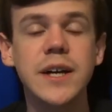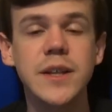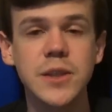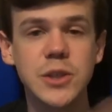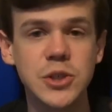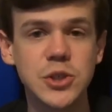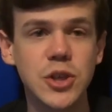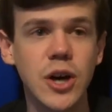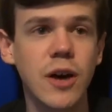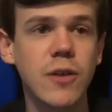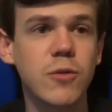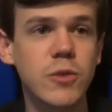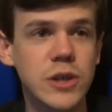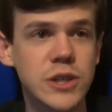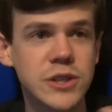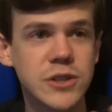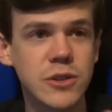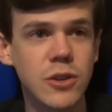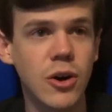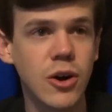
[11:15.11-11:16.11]
The software
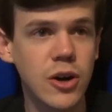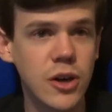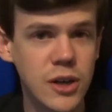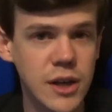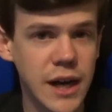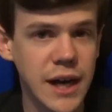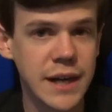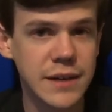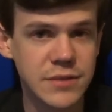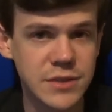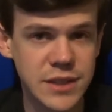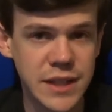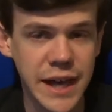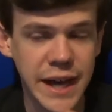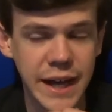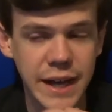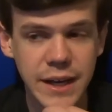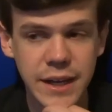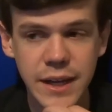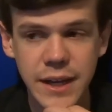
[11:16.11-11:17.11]
still archives
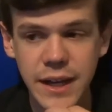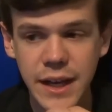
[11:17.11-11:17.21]
that,